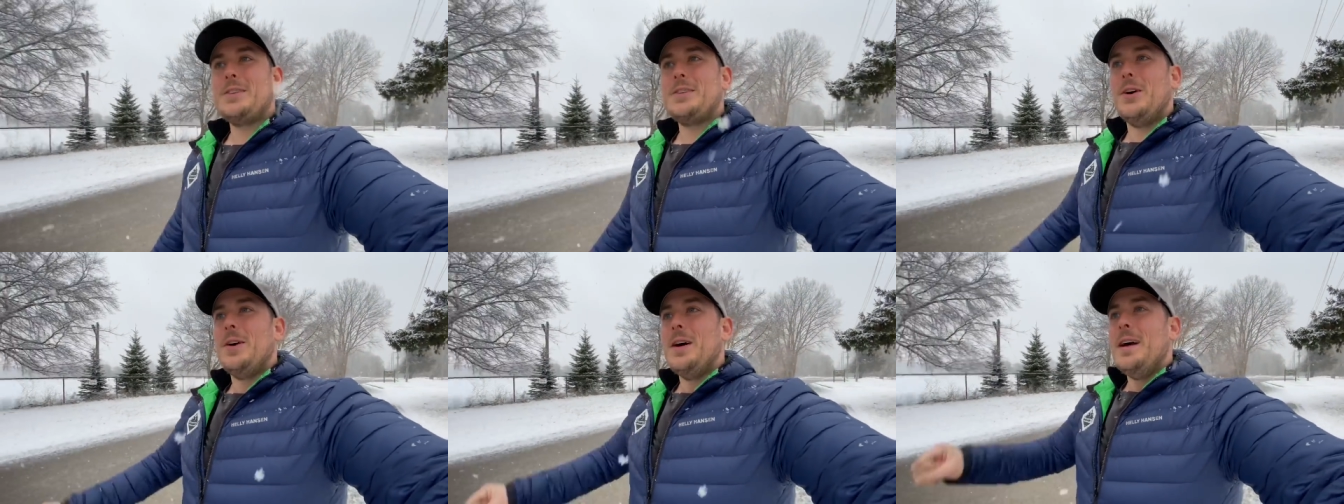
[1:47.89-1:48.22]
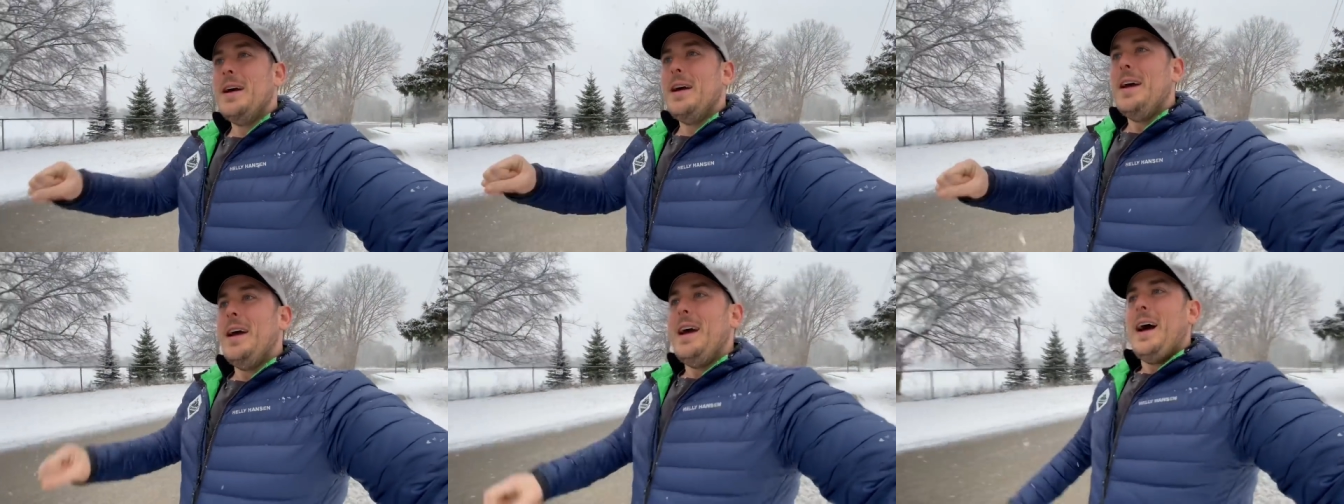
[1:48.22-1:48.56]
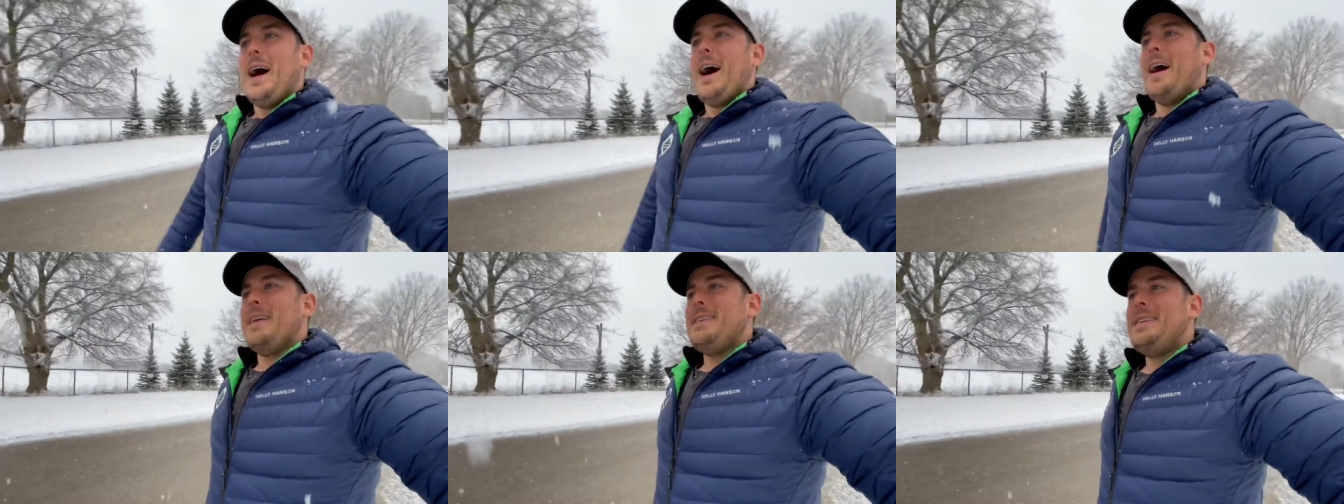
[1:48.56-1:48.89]
So
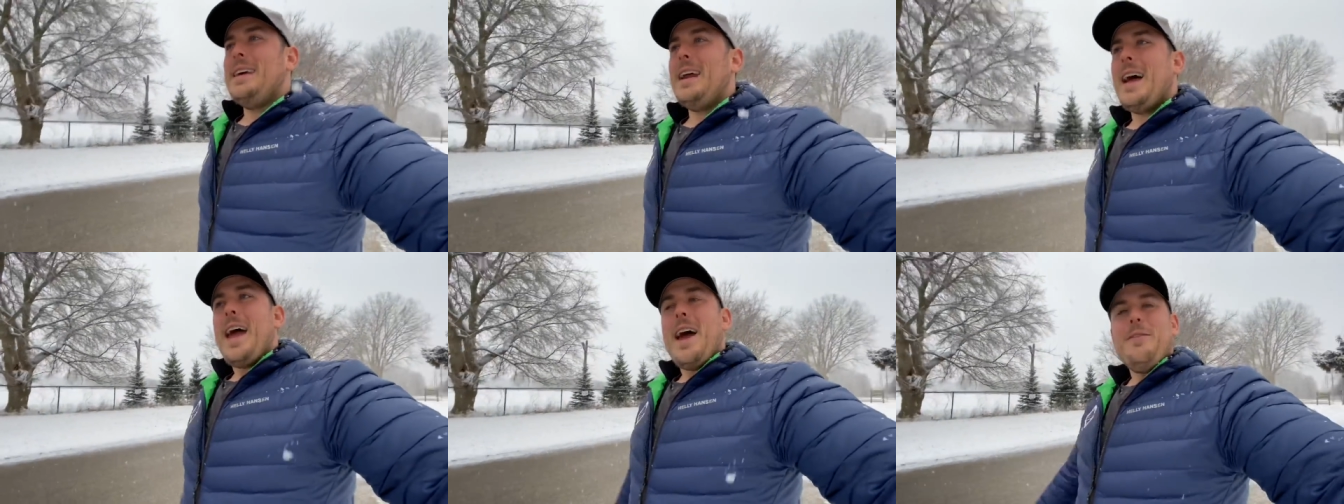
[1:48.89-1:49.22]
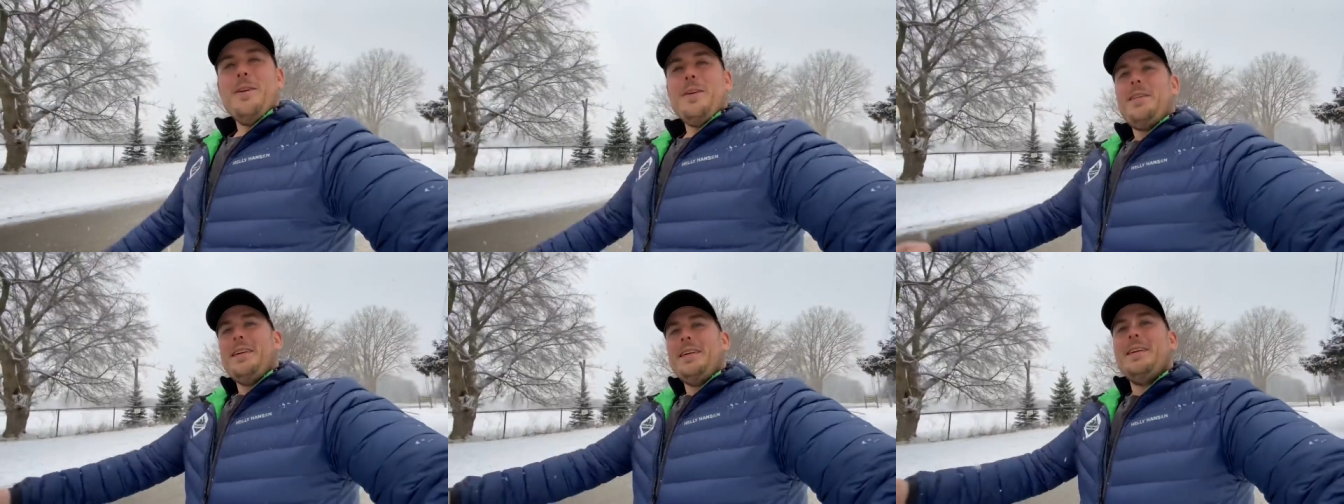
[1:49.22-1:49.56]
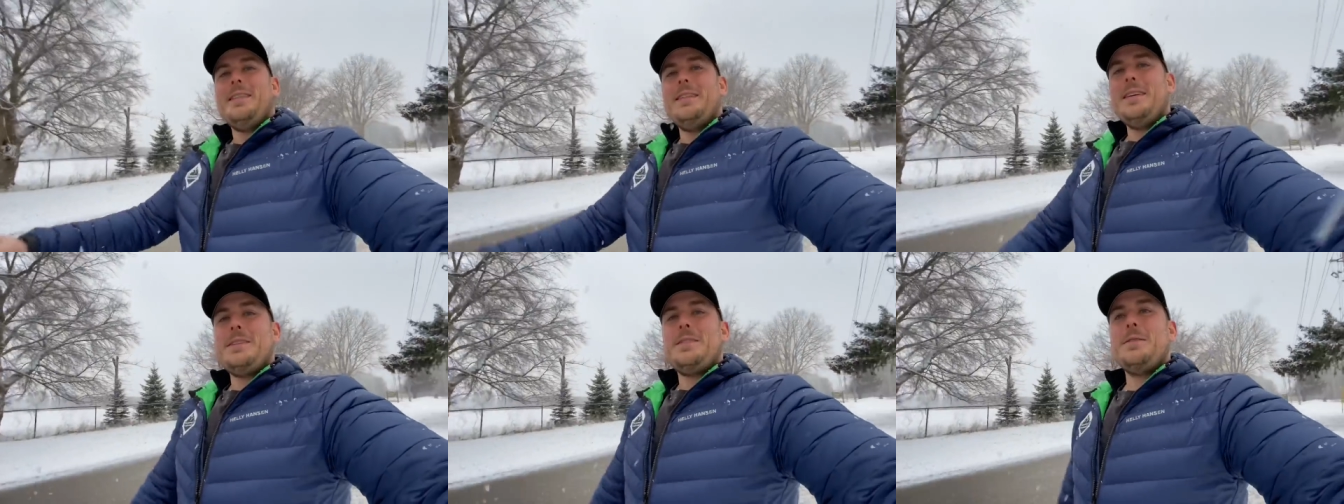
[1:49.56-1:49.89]
uh, did I ever think
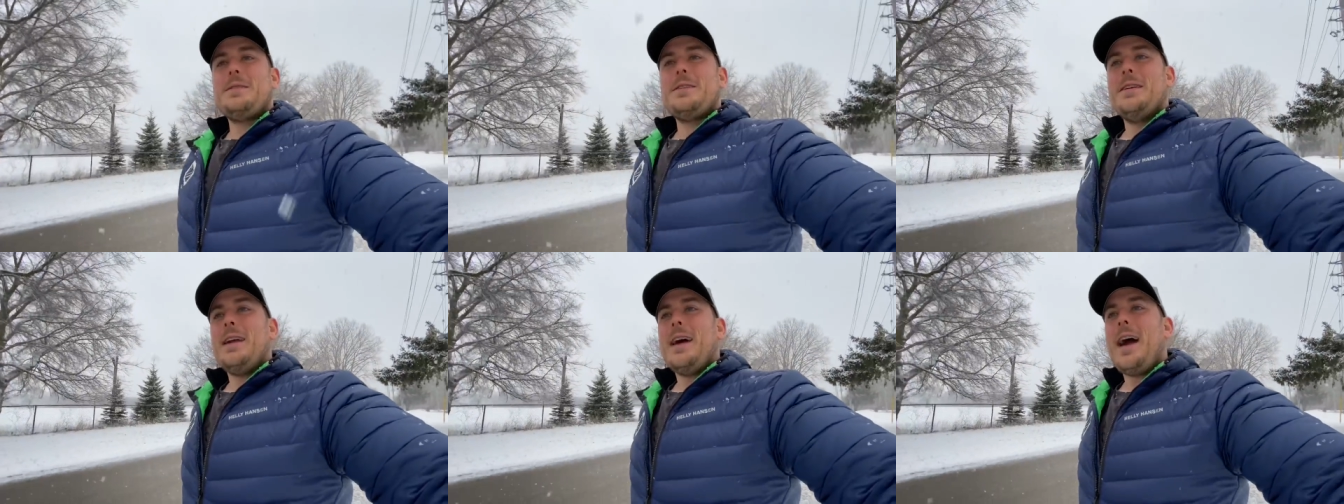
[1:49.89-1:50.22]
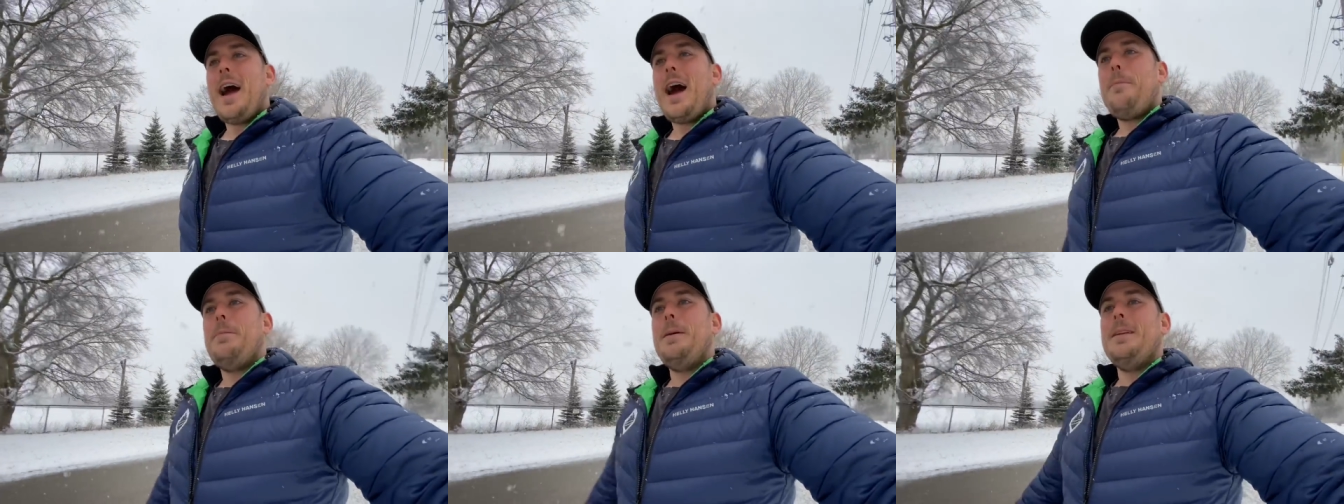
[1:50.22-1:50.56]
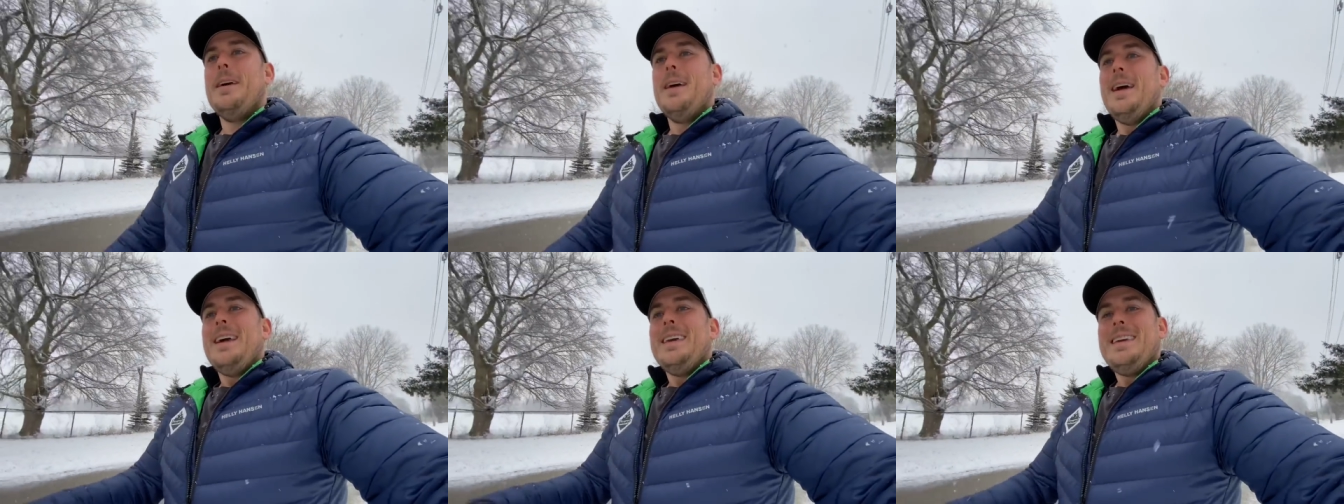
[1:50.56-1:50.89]
that this was going to happen?